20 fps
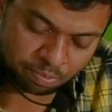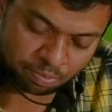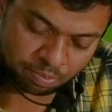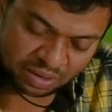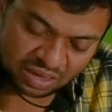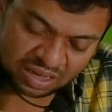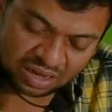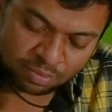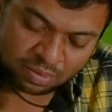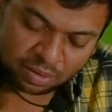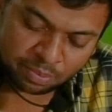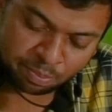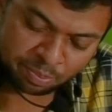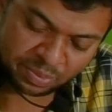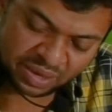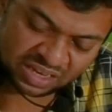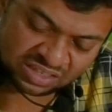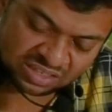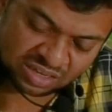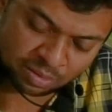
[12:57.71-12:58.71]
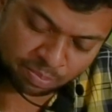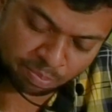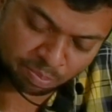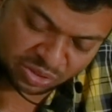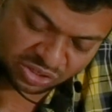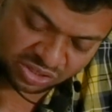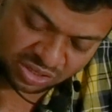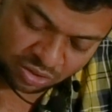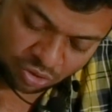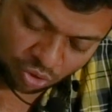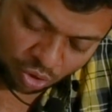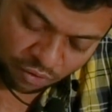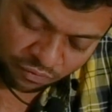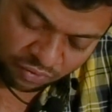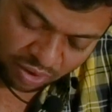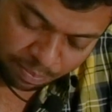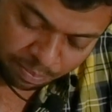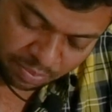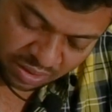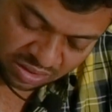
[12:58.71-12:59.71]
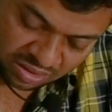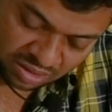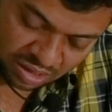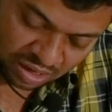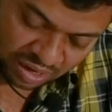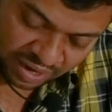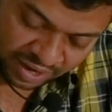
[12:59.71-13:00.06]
become a major mission of Amrit Kal.